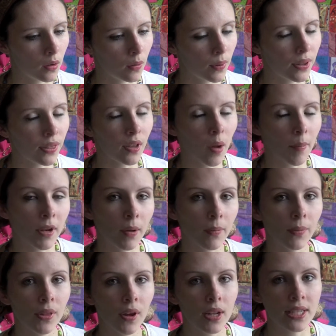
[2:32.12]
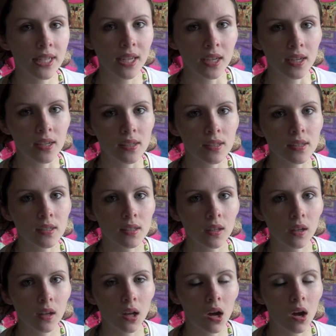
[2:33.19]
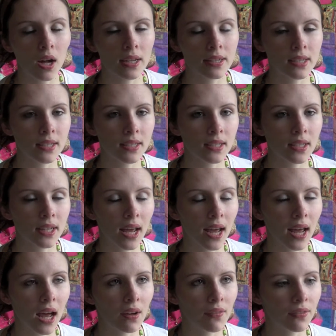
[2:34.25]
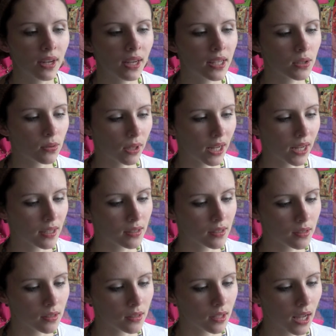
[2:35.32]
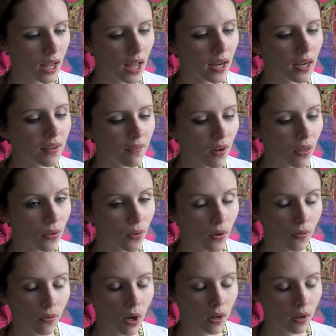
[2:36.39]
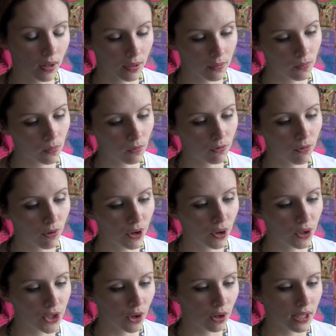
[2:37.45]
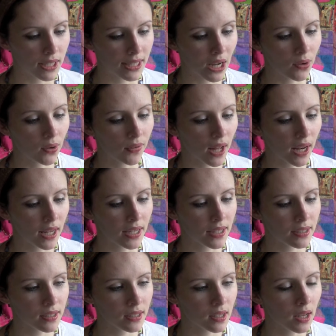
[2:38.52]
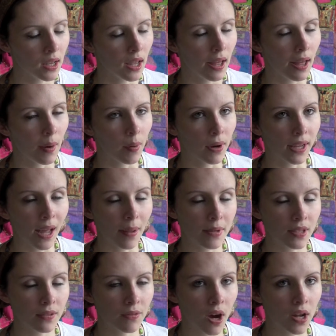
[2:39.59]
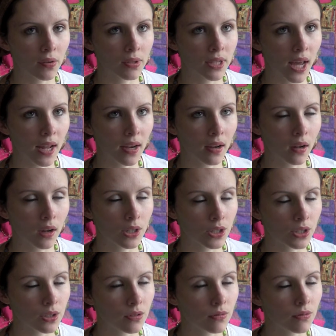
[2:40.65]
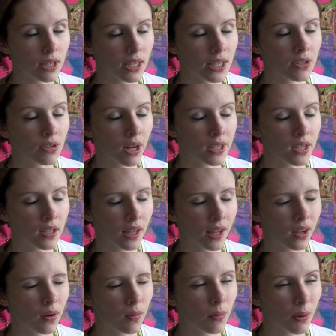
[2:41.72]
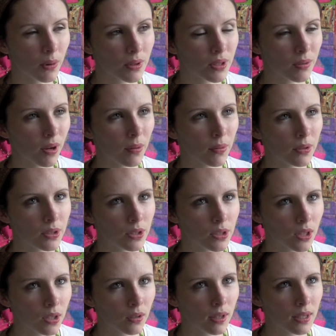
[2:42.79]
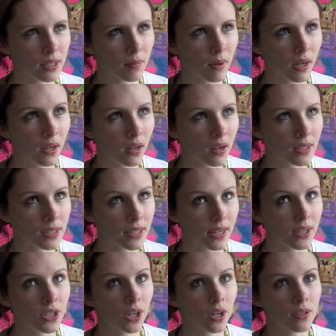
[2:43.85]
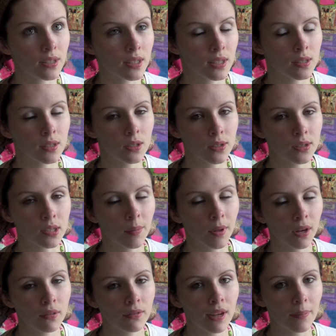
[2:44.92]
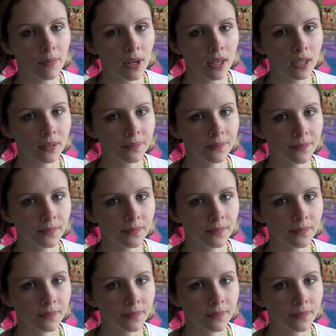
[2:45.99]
With coming up with ideas, I did have a little list, and if I thought of one I jotted it down on that list, and when it came to the final 10 I just really tried to think, what do I want to do? These are my last 10 chances to do something on fabric.